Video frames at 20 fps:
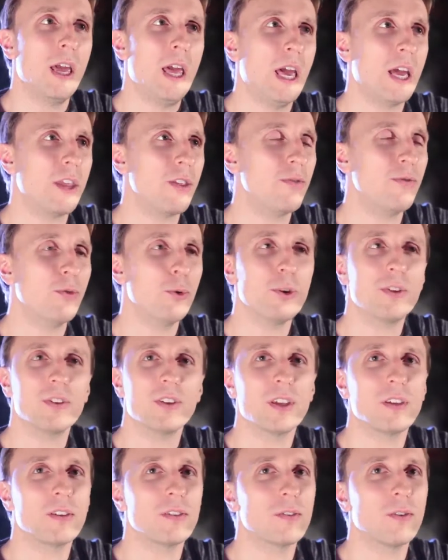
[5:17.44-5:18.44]
and the
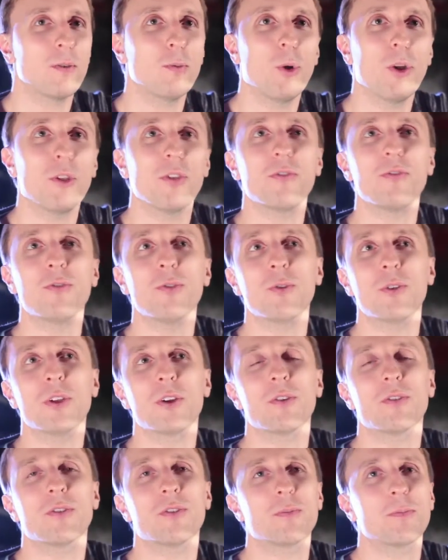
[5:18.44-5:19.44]
voicings are wonderful.
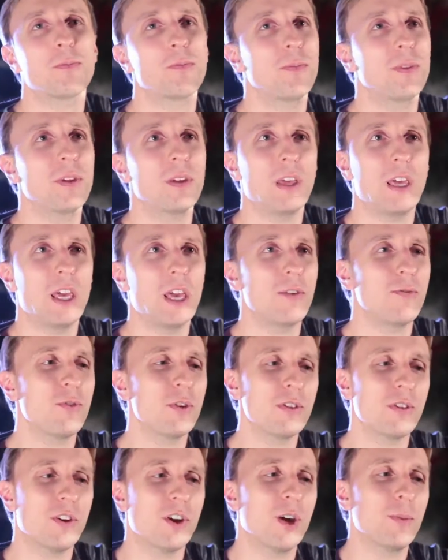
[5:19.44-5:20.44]
Every
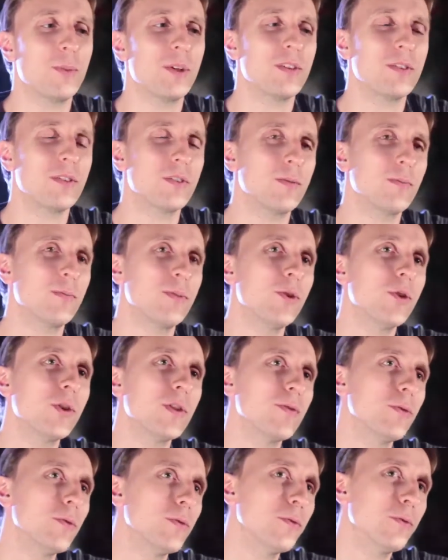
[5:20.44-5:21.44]
time there's a
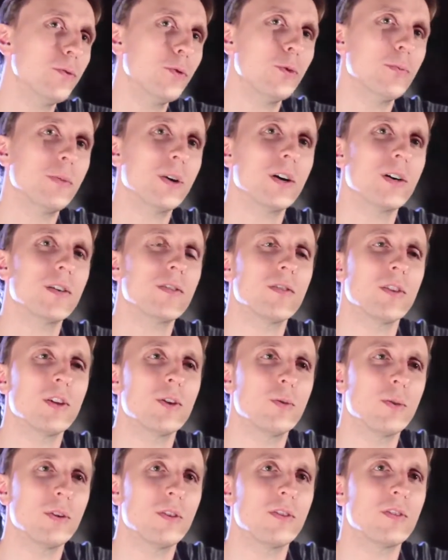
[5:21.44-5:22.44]
beautiful 4-bar
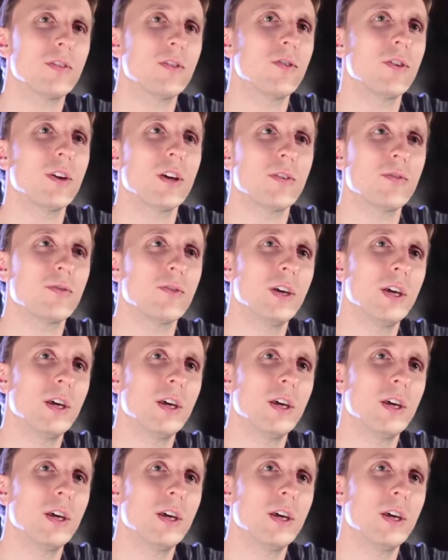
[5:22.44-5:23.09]
sequence, and you have